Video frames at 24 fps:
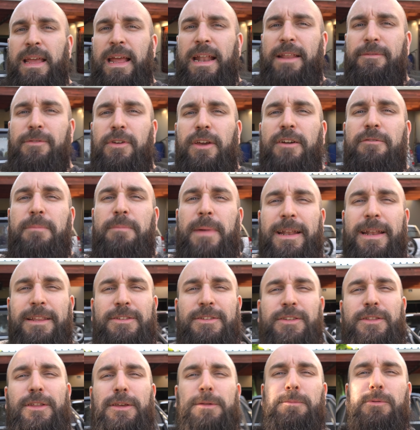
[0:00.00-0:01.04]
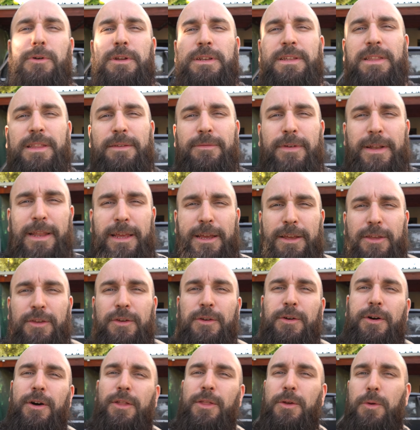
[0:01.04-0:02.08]
And if you have made it to this point in the video,
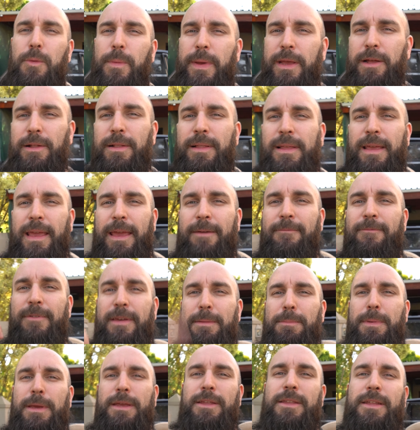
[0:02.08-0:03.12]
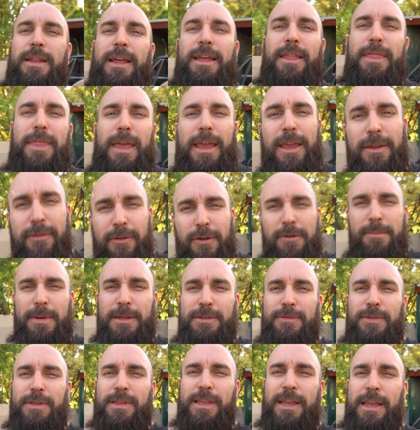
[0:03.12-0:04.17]
you are the real MVP today. Thank you very much
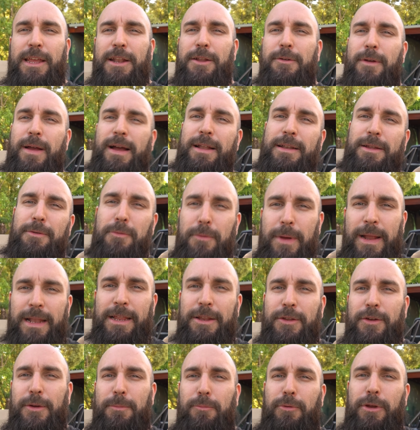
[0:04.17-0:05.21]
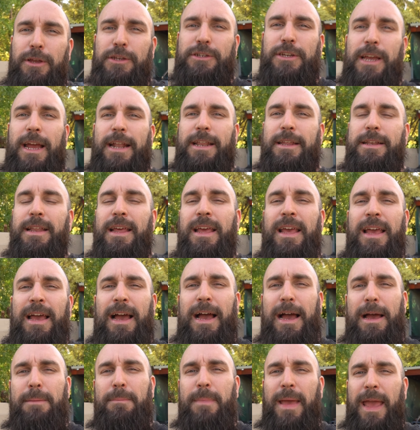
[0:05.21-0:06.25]
for sticking around. I really do appreciate it.
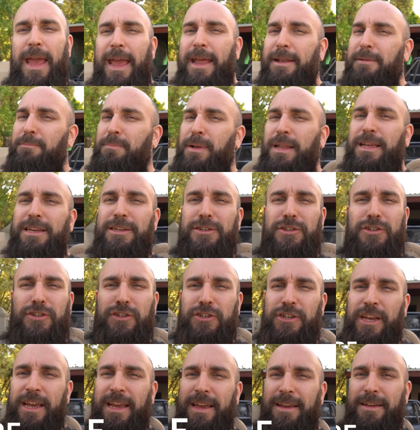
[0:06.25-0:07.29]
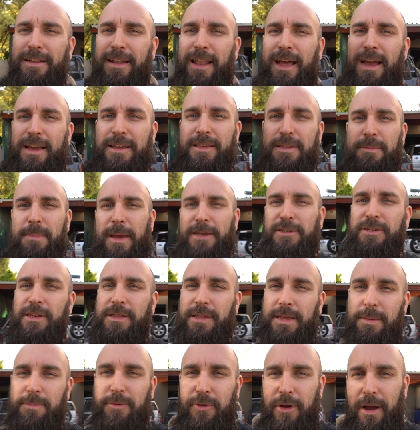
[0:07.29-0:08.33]
And please share, like, smash that
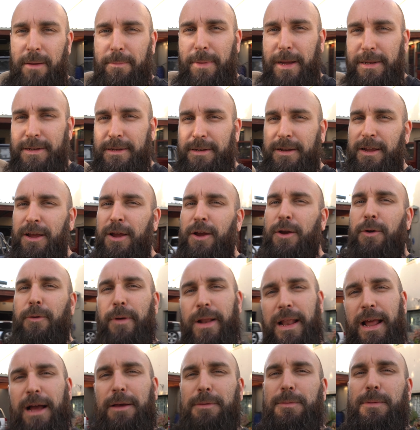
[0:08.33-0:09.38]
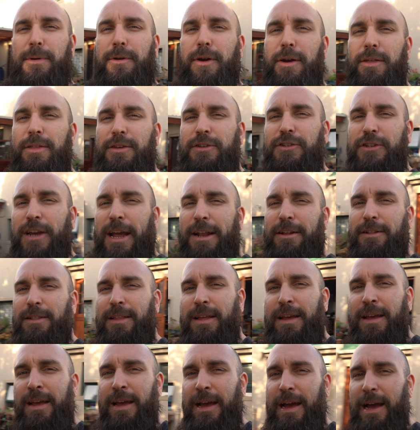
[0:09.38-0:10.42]
subscribe button. It really helps me grow this channel,
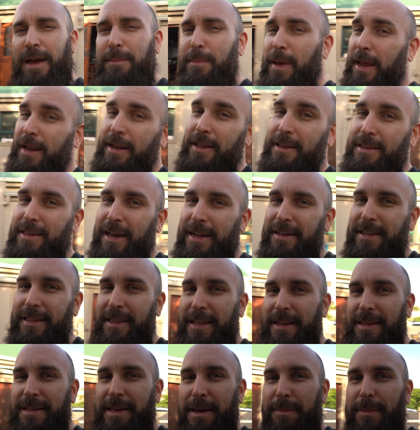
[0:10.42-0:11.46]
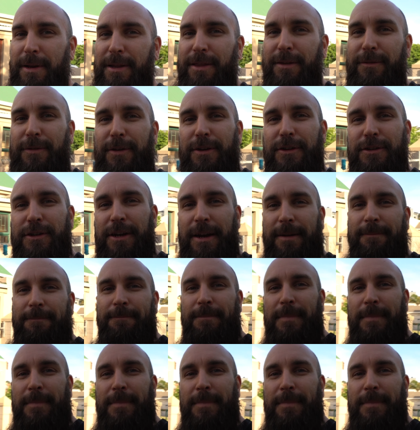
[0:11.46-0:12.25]
and exciting things coming in the future.